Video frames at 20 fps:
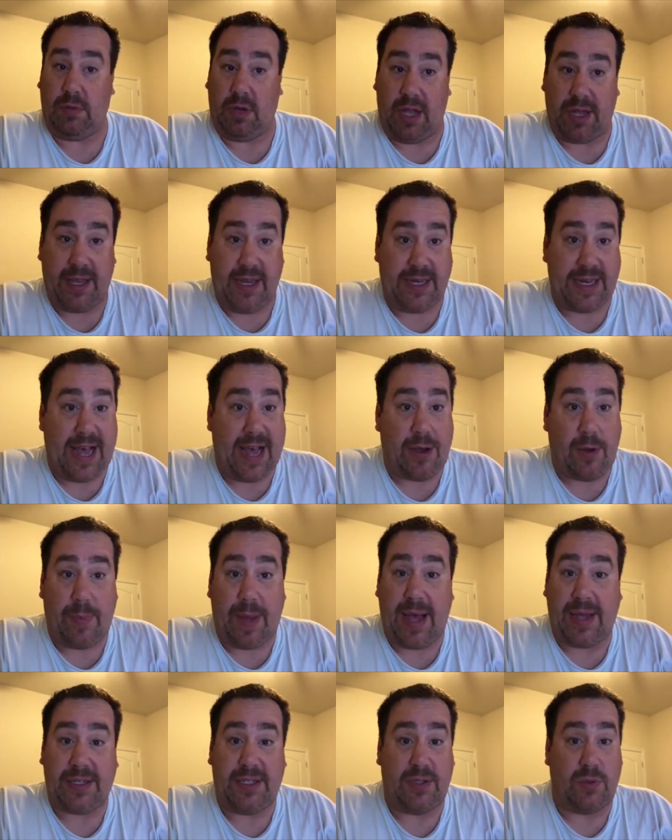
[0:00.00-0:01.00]
Lucky Tackle
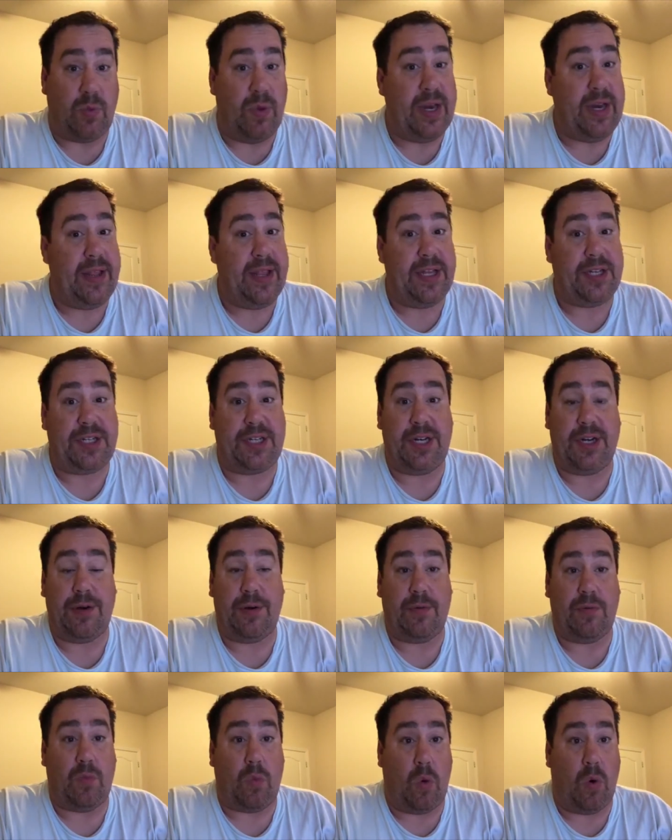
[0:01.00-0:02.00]
Box is winning this year.